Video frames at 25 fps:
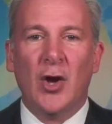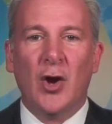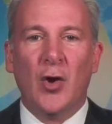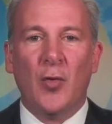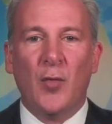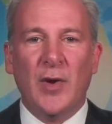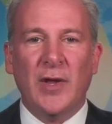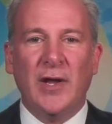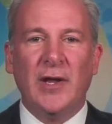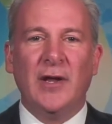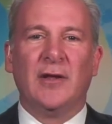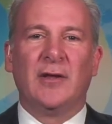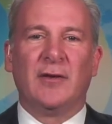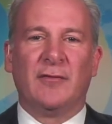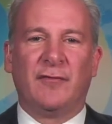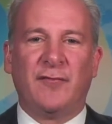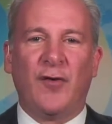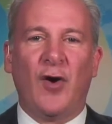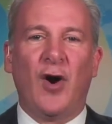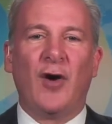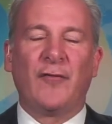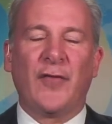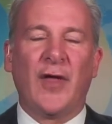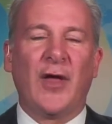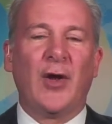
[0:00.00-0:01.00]
We need to
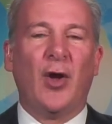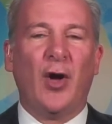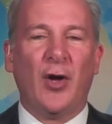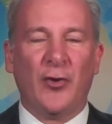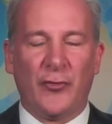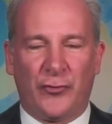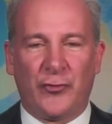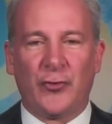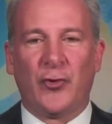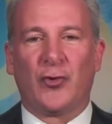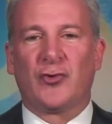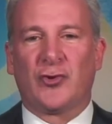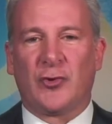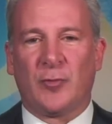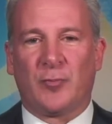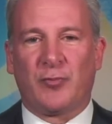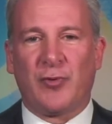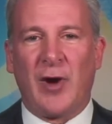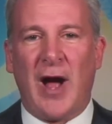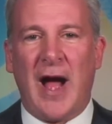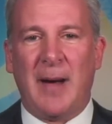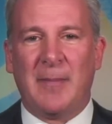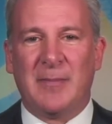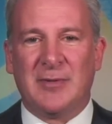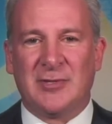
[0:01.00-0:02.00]
default on all sorts of
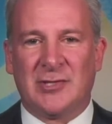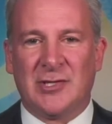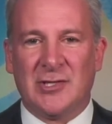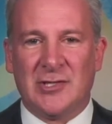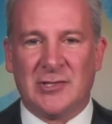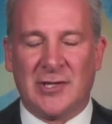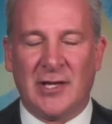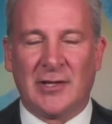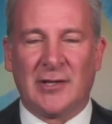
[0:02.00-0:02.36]
promises